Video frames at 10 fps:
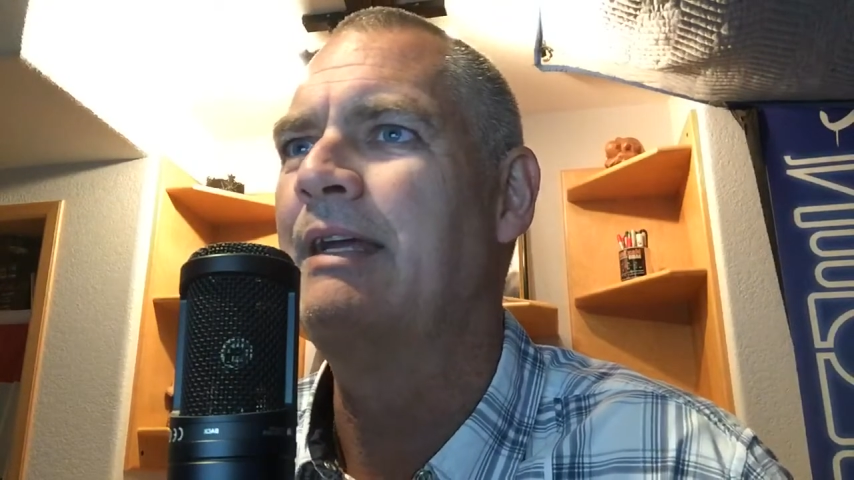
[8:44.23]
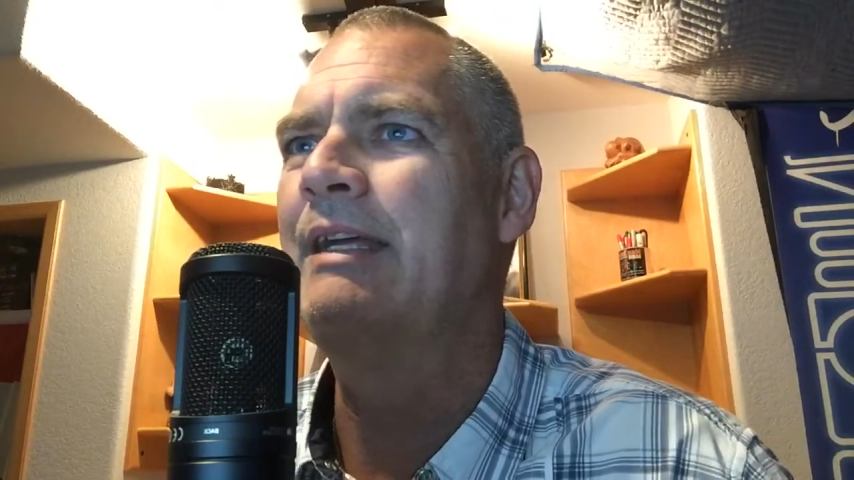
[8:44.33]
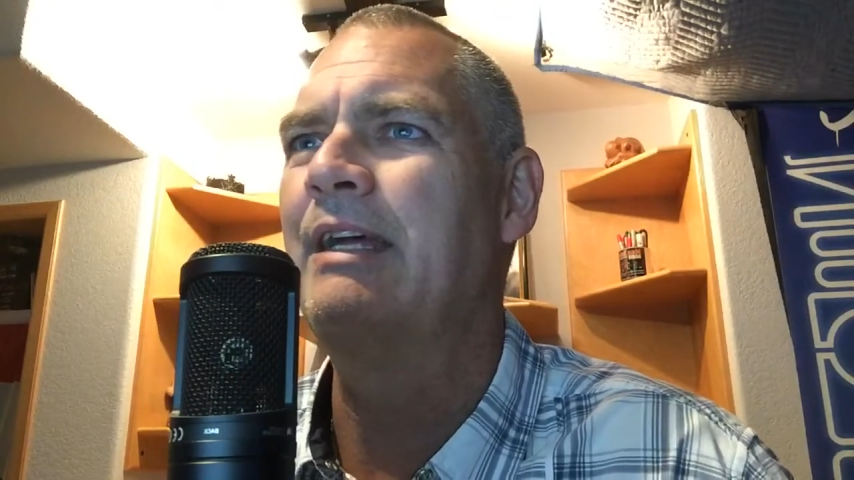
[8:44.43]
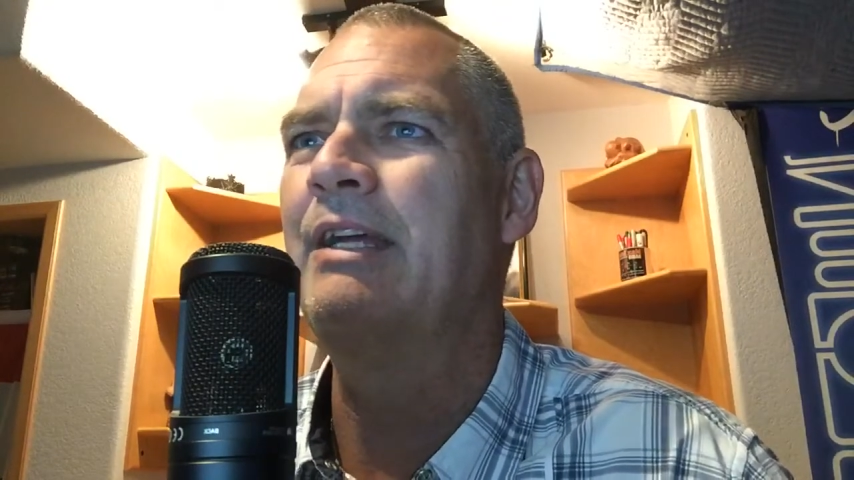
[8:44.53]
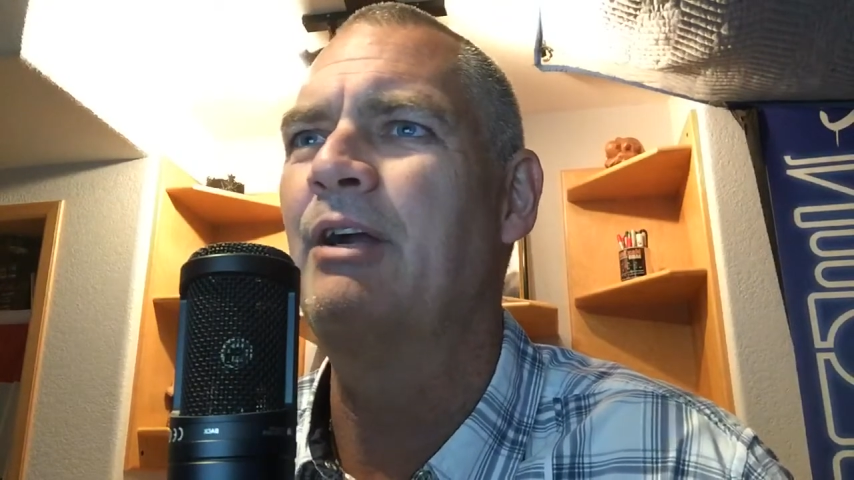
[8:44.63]

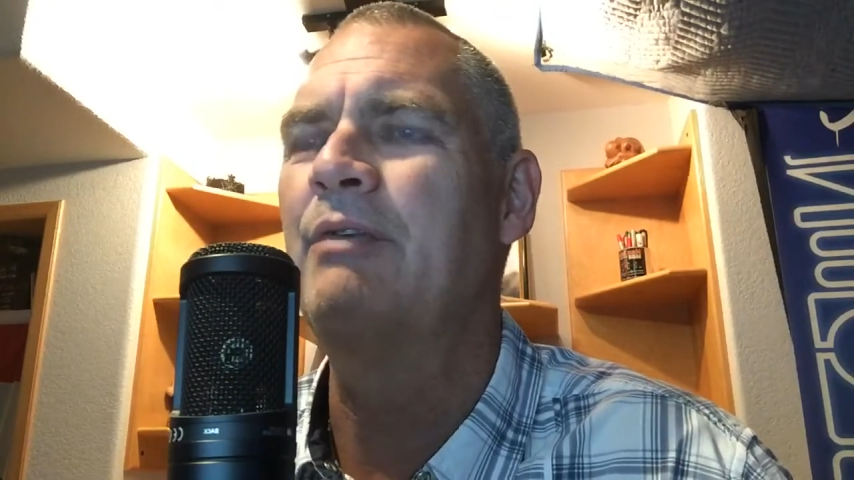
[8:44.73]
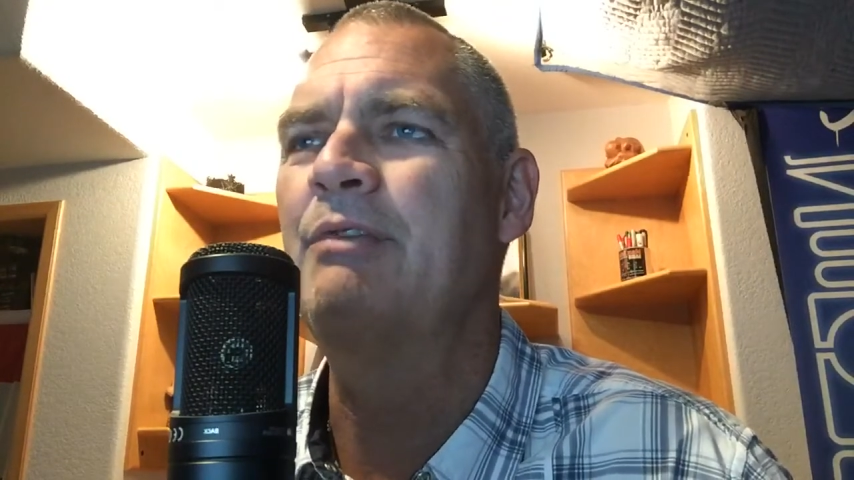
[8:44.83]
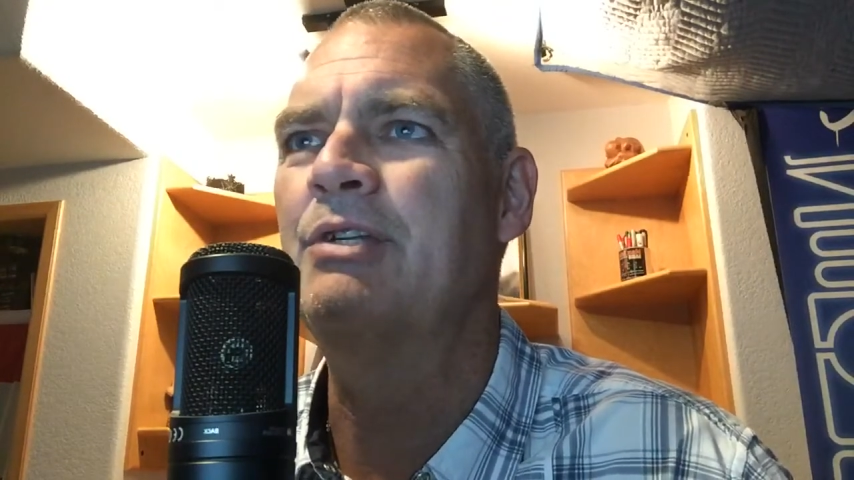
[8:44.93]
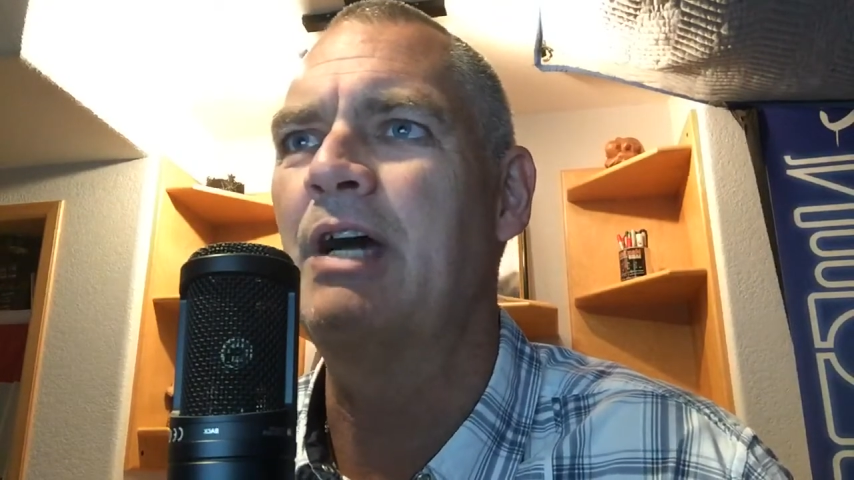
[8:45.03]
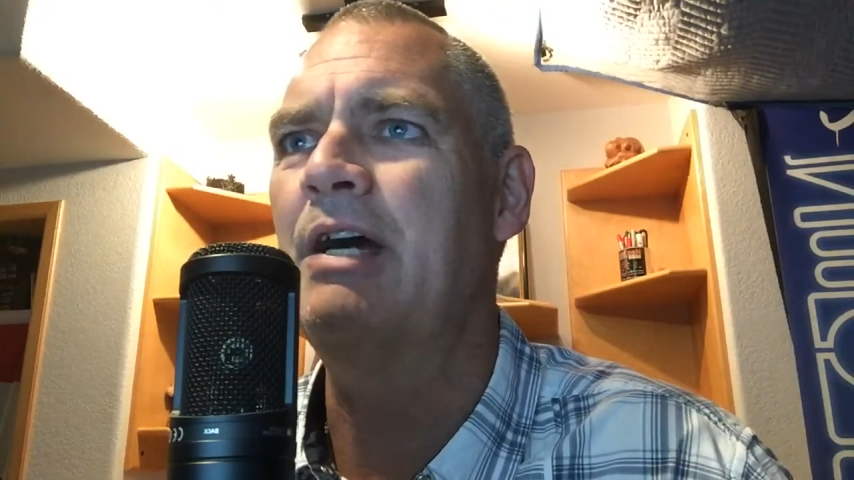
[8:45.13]
you know, if
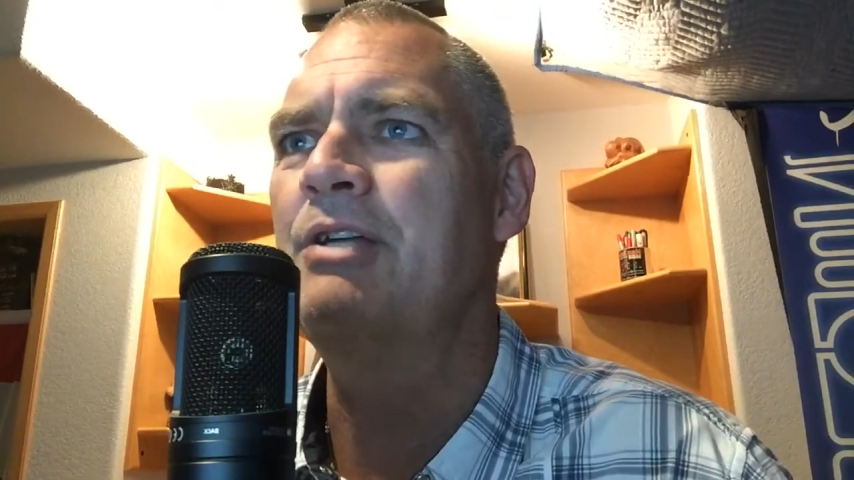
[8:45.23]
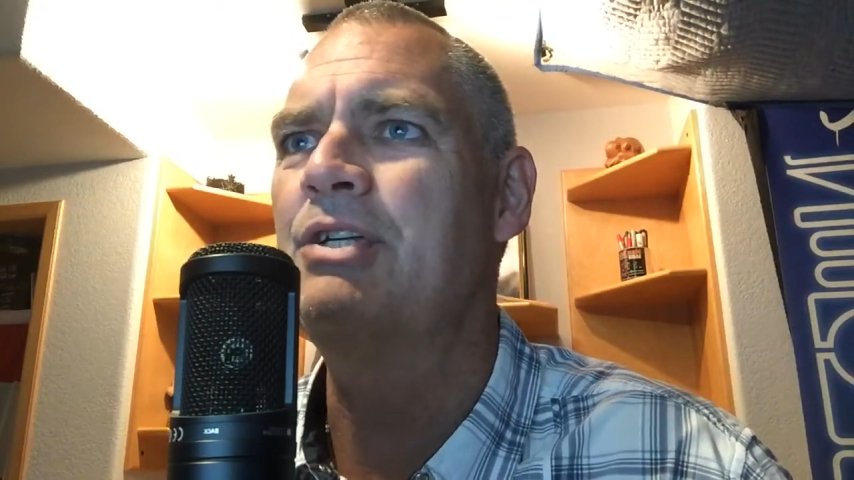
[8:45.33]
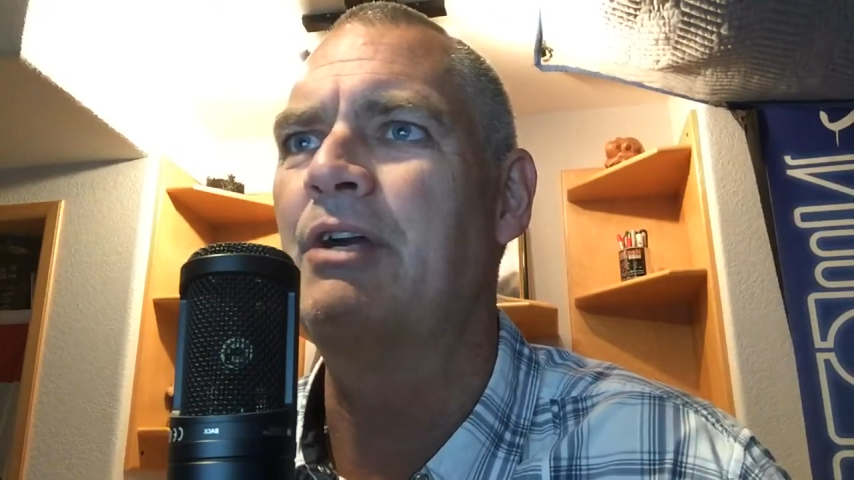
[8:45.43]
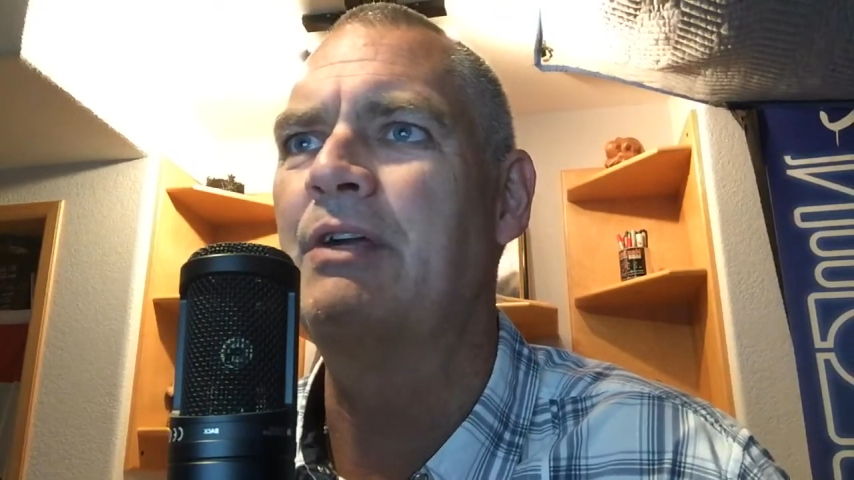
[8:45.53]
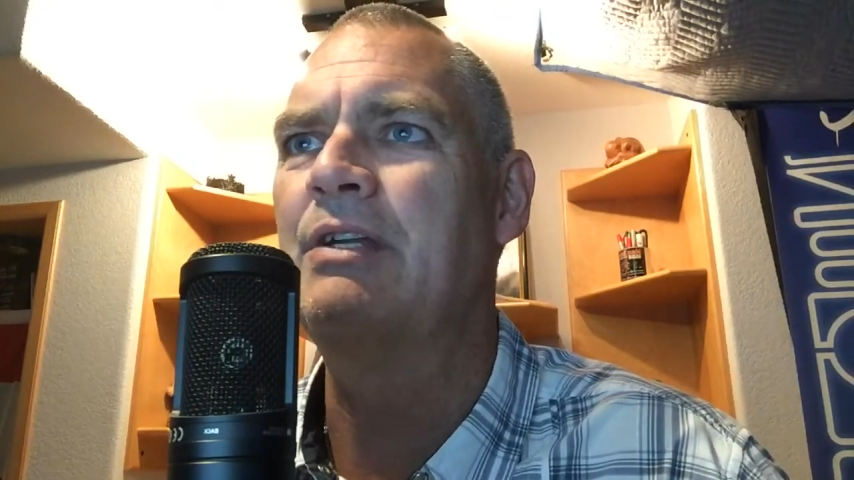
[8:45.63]
you're Don
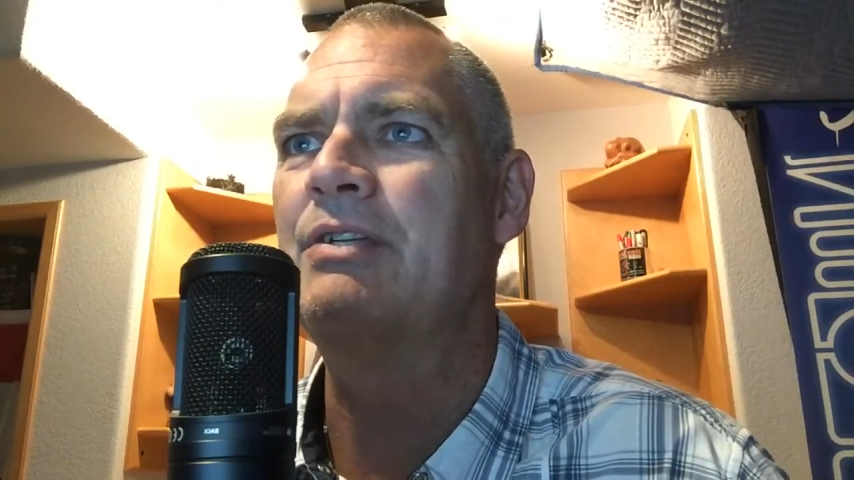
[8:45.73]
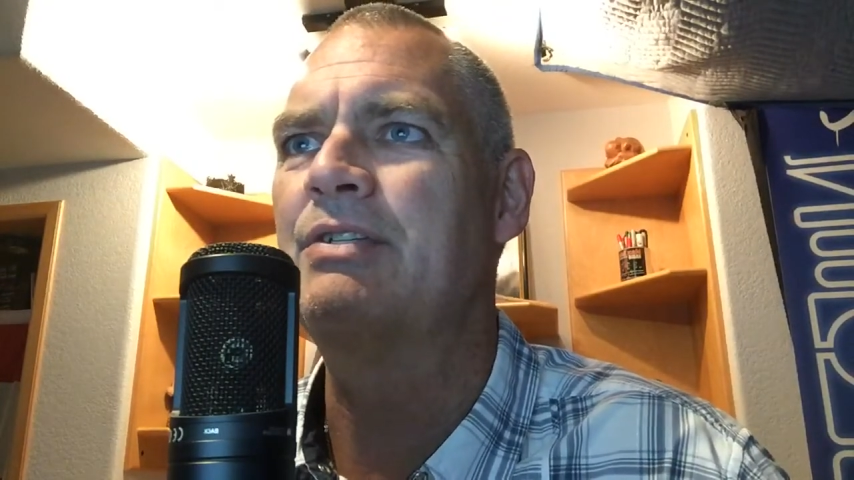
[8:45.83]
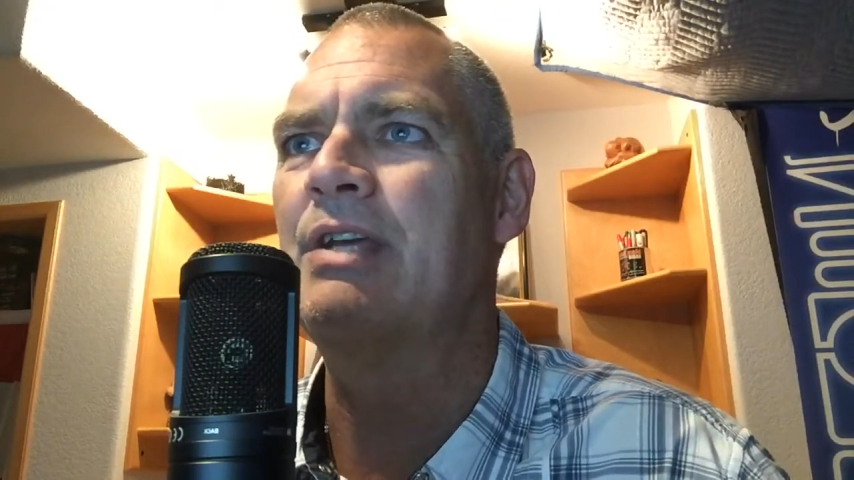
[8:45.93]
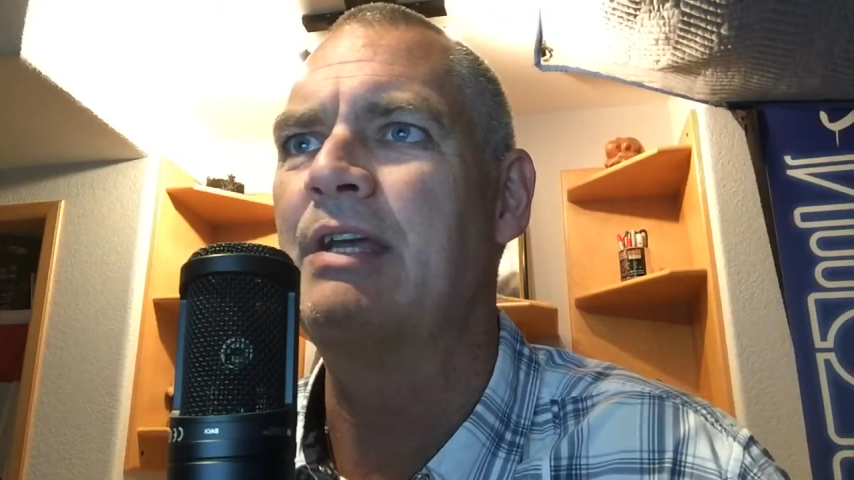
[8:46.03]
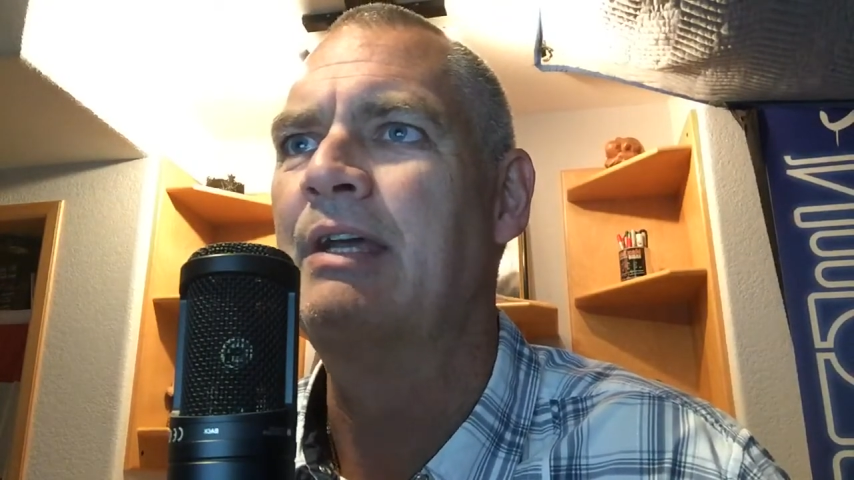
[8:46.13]
Cherry and you
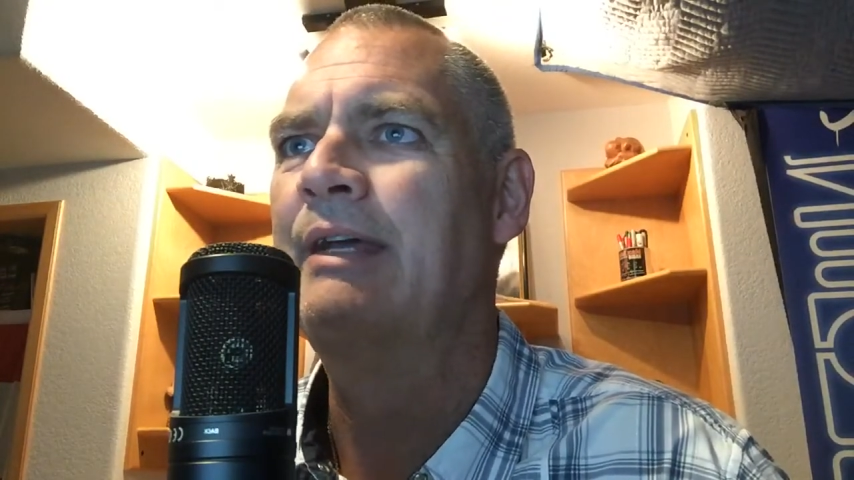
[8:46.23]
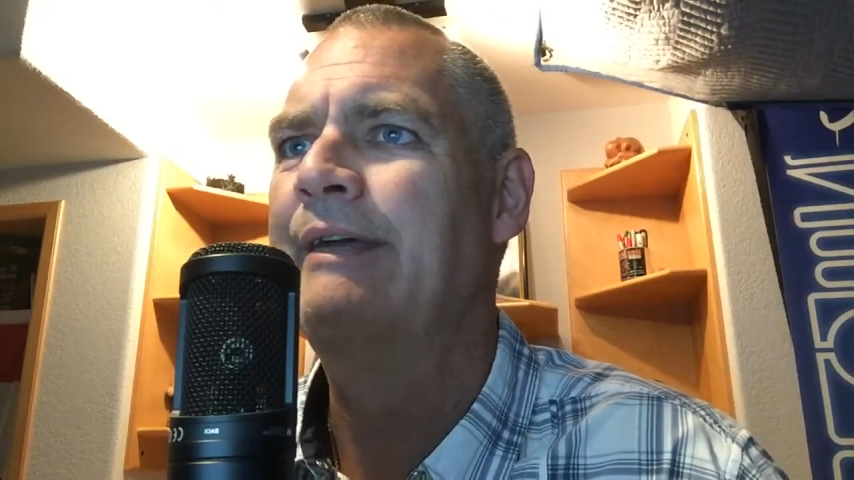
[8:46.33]
say,